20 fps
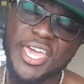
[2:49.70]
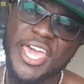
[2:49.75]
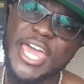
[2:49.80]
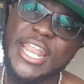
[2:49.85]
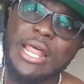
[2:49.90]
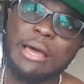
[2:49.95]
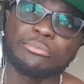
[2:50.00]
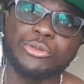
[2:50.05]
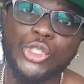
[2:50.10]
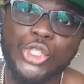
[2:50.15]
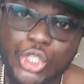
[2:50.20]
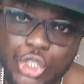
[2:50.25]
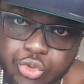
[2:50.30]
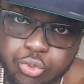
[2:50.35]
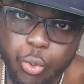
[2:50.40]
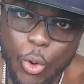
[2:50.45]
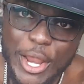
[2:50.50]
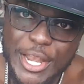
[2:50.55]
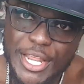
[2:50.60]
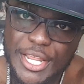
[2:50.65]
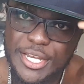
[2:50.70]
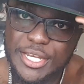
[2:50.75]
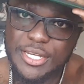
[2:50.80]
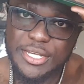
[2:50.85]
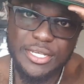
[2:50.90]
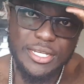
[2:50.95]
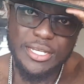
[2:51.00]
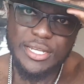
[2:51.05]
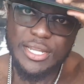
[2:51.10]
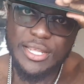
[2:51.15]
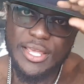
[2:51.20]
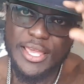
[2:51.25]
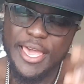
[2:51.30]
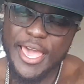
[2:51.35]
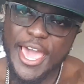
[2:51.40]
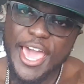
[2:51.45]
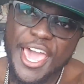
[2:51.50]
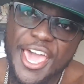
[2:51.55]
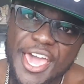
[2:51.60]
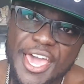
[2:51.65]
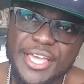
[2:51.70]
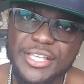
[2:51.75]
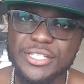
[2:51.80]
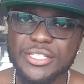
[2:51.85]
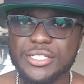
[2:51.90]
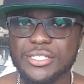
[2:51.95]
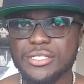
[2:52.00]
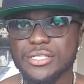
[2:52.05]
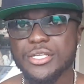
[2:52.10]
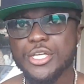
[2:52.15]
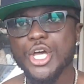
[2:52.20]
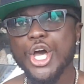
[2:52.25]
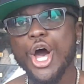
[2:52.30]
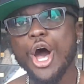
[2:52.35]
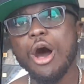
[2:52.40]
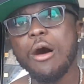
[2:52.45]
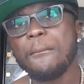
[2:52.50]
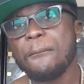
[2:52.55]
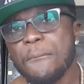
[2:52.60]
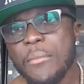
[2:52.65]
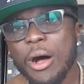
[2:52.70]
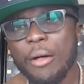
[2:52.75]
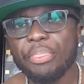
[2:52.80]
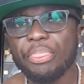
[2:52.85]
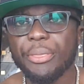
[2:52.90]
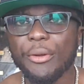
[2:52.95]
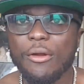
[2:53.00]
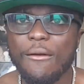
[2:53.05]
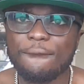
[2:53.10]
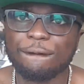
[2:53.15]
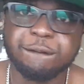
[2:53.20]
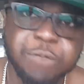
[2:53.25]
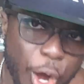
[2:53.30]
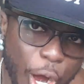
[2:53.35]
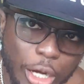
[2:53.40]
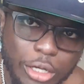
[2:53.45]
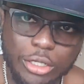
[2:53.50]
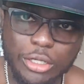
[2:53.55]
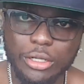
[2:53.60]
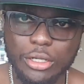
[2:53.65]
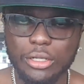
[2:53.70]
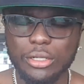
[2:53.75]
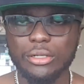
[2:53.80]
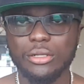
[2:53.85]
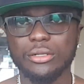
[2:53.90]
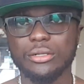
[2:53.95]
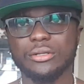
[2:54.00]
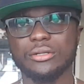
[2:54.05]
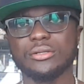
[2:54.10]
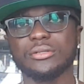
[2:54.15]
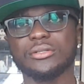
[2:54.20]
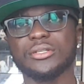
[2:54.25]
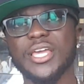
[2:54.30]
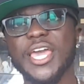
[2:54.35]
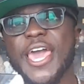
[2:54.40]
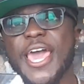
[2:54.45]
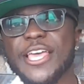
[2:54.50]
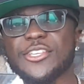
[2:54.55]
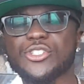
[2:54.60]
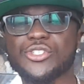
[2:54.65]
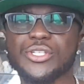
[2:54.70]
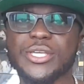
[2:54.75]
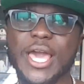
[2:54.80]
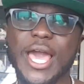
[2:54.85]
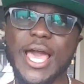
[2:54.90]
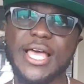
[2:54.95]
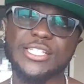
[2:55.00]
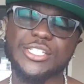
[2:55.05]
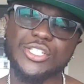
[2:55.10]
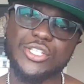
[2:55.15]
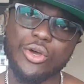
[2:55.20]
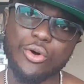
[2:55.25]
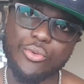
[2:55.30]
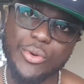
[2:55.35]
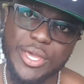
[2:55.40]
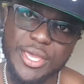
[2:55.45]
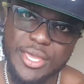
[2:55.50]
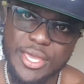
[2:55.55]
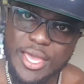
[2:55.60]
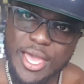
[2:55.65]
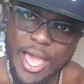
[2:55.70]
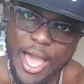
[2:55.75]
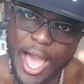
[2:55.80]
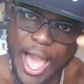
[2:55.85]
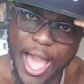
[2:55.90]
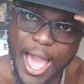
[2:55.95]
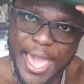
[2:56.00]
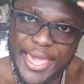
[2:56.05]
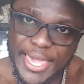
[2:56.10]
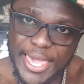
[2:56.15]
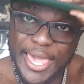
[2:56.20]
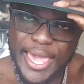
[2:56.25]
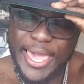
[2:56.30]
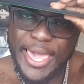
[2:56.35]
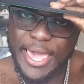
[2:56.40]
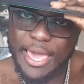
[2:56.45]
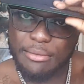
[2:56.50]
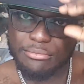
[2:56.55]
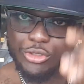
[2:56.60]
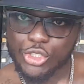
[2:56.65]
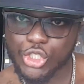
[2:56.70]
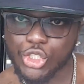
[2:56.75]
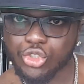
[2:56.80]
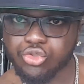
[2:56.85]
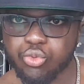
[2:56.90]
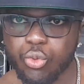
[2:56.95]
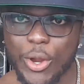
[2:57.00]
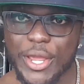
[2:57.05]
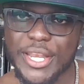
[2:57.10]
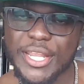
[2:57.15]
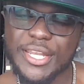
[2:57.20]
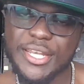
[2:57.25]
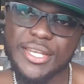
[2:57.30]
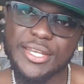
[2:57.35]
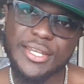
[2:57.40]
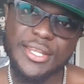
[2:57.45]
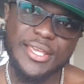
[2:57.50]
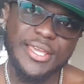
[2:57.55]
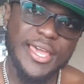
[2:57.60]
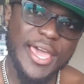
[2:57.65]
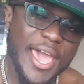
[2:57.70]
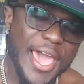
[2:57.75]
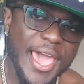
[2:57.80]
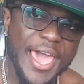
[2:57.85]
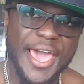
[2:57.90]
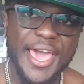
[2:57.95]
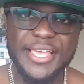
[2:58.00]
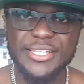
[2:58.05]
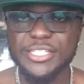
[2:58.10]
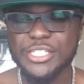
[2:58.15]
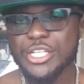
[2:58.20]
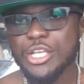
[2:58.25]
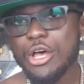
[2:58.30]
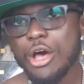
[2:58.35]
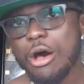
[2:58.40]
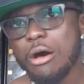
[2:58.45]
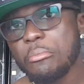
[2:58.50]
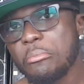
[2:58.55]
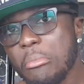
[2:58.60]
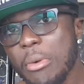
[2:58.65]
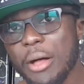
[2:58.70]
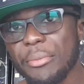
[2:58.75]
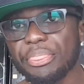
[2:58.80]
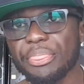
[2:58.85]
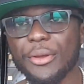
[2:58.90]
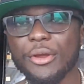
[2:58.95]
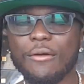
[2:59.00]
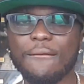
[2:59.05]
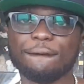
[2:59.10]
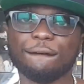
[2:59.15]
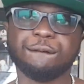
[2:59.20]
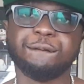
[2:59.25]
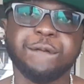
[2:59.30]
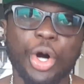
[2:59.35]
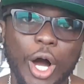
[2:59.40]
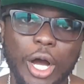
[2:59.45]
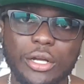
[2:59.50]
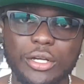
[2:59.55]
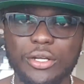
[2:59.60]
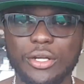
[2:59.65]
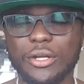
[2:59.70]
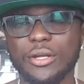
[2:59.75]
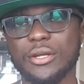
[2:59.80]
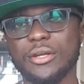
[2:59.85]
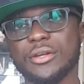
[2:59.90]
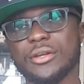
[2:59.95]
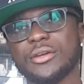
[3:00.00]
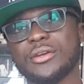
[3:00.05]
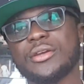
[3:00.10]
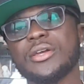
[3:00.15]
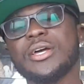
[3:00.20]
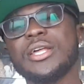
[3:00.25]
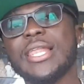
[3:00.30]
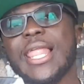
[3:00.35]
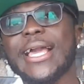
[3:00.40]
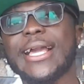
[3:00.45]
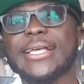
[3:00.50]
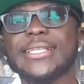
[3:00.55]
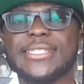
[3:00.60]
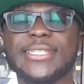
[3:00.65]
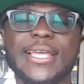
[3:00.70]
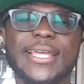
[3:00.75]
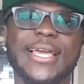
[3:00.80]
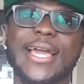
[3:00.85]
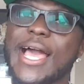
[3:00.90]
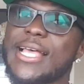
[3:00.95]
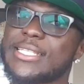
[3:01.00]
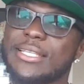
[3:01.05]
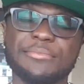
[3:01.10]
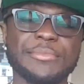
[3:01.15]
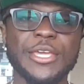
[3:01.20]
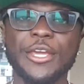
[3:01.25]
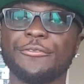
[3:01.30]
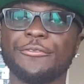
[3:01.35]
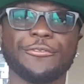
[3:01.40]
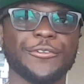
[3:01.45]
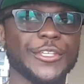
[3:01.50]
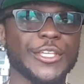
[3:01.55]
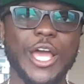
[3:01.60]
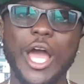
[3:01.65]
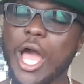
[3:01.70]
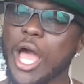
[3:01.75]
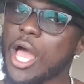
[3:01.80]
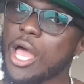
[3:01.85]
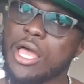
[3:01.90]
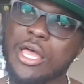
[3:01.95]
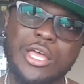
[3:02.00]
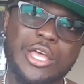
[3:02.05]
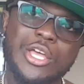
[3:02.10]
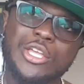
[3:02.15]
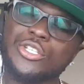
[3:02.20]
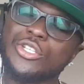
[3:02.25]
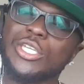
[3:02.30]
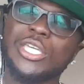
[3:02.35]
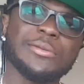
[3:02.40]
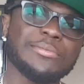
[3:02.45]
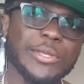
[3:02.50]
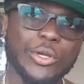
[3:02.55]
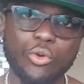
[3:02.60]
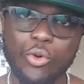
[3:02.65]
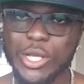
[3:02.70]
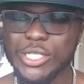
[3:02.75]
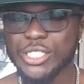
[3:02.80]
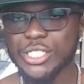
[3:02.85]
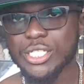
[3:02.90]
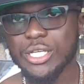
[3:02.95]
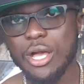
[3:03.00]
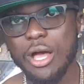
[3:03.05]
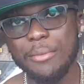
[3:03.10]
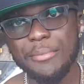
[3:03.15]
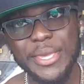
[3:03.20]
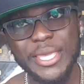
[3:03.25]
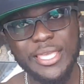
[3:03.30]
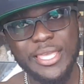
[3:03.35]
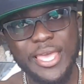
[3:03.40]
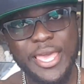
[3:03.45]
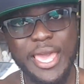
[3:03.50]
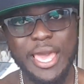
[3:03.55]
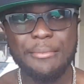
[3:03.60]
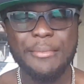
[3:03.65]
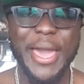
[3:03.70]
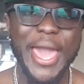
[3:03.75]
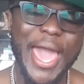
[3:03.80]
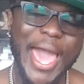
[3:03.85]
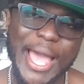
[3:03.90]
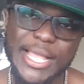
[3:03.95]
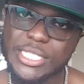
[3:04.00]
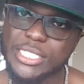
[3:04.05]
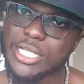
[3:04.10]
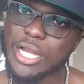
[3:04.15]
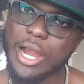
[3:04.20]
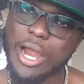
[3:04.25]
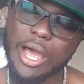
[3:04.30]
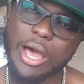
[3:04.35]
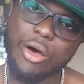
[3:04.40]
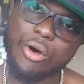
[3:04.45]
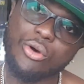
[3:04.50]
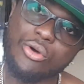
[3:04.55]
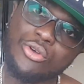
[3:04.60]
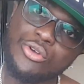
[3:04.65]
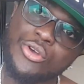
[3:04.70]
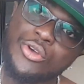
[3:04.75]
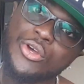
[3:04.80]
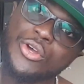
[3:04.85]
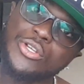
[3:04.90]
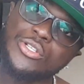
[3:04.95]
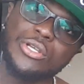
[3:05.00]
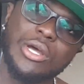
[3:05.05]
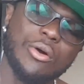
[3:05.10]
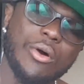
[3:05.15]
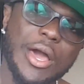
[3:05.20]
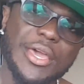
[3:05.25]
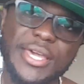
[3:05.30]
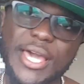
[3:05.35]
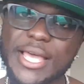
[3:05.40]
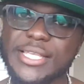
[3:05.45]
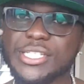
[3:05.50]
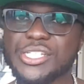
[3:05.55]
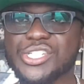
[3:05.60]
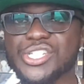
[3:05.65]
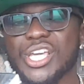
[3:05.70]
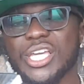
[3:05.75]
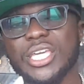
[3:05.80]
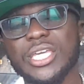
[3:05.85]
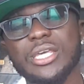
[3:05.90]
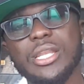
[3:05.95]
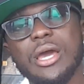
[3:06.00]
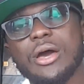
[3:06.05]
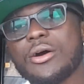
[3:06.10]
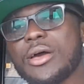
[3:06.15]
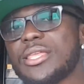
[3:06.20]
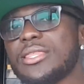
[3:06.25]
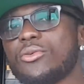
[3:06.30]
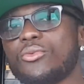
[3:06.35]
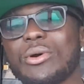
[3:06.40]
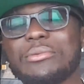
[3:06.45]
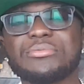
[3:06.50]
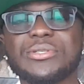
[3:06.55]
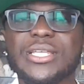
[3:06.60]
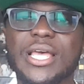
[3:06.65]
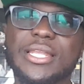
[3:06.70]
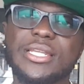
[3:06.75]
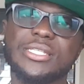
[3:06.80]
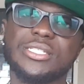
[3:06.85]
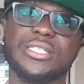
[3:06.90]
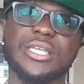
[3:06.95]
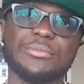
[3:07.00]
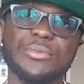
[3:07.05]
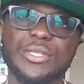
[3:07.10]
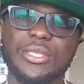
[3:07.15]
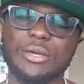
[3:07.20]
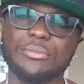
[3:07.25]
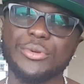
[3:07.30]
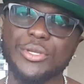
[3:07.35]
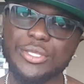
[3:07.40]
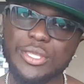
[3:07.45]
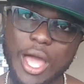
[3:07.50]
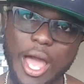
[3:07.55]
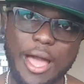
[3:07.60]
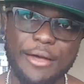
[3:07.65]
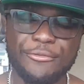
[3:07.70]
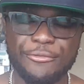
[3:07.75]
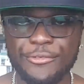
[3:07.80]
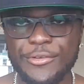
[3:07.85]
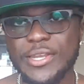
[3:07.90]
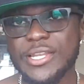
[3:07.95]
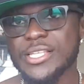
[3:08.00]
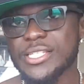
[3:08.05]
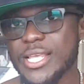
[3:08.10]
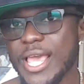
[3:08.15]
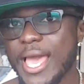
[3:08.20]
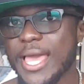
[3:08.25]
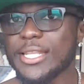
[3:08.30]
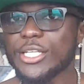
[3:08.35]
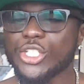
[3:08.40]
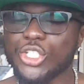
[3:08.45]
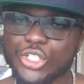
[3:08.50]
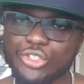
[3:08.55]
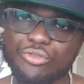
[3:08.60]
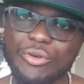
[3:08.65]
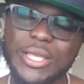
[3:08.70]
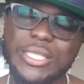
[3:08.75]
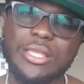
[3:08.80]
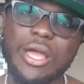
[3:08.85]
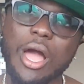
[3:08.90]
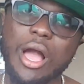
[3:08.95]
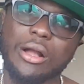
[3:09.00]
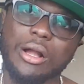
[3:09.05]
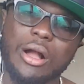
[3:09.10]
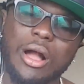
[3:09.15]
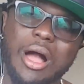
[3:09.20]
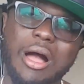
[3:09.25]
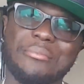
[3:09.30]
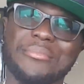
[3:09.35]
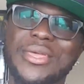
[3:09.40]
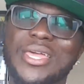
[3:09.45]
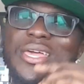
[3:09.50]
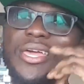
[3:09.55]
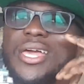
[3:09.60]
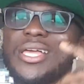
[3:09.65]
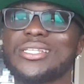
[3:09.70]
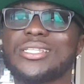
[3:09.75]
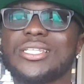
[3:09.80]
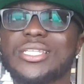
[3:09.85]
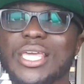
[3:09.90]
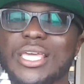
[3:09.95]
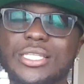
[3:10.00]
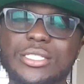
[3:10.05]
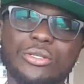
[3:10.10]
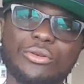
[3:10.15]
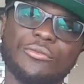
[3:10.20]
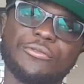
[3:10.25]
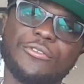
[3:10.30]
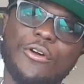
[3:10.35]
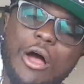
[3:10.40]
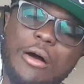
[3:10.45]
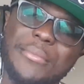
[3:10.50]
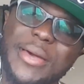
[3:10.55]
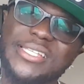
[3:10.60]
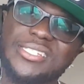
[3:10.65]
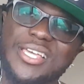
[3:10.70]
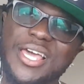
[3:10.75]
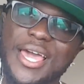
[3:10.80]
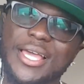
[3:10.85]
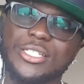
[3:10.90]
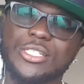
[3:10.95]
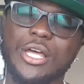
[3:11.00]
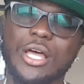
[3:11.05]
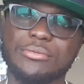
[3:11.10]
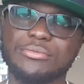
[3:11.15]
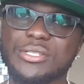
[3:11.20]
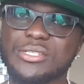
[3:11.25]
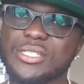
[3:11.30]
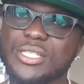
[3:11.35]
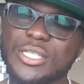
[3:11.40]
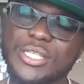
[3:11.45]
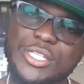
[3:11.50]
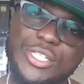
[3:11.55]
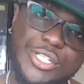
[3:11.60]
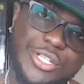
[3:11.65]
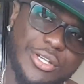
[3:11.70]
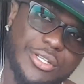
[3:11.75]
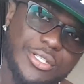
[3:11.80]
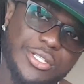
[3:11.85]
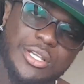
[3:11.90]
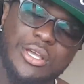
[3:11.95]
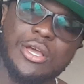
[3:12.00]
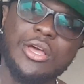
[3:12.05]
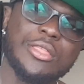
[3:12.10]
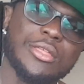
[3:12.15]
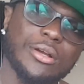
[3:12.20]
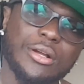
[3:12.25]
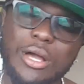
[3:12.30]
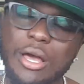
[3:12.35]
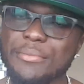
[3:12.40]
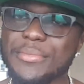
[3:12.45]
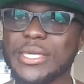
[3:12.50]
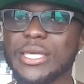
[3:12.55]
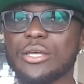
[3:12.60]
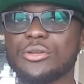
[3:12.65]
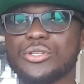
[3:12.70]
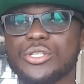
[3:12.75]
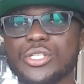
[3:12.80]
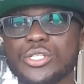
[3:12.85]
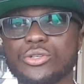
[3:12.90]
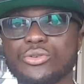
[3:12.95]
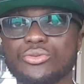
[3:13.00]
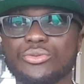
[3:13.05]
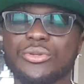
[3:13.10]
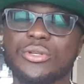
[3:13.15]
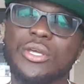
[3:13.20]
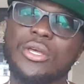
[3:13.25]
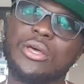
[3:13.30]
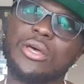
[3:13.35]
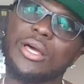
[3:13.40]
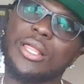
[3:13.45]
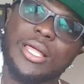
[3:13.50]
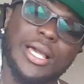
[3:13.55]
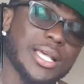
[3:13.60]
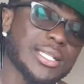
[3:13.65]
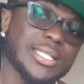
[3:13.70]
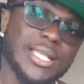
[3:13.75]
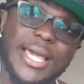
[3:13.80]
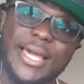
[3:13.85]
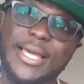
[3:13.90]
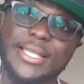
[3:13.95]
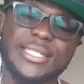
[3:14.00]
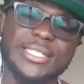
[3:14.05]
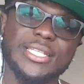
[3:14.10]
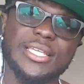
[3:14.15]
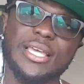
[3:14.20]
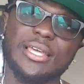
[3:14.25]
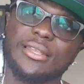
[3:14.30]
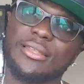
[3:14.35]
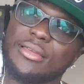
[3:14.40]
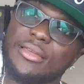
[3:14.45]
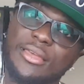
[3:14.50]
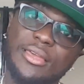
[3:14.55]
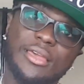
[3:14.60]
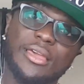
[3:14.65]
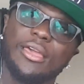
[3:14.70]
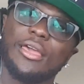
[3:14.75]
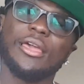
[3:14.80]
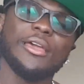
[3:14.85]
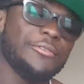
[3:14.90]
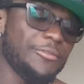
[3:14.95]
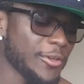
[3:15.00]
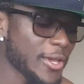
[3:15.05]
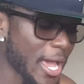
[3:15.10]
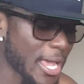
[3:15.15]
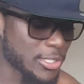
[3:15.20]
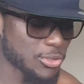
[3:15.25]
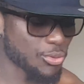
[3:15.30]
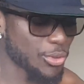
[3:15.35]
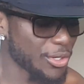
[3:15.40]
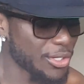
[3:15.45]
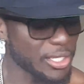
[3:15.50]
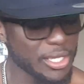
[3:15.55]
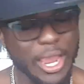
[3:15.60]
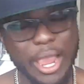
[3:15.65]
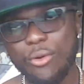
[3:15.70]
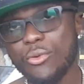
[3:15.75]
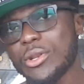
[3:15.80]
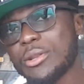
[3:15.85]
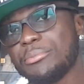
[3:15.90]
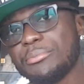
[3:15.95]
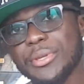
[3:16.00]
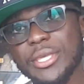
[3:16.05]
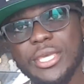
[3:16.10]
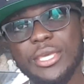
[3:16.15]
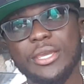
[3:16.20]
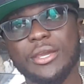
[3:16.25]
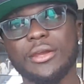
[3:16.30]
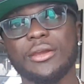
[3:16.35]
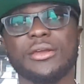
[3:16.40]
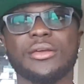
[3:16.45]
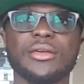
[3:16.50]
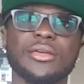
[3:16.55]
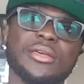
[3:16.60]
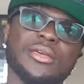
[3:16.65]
I'm shredded as a motherfucker, as you guys know it. I am shredded as a motherfucker. Like I said, guys, I'm for y'all, so keep the questions coming, and my hats are out, so I want you guys to check it out, and the website is www.fitnessaddictshred.com, and stay tuned for all my tank tops and t-shirts. They're coming out soon, because like I said, if you guys weren't here, I wouldn't be here.